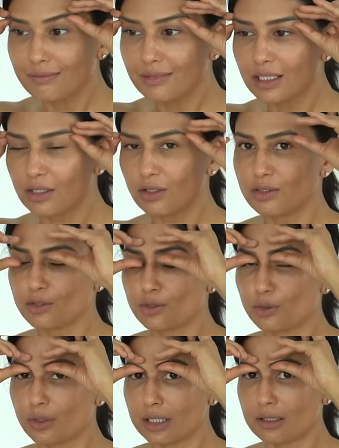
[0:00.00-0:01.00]
You can also
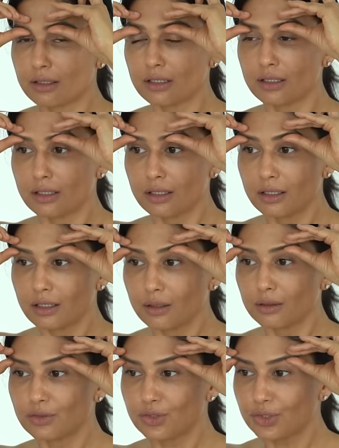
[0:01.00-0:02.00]
do it
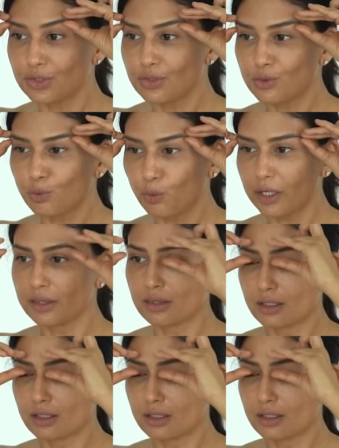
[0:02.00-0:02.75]
just with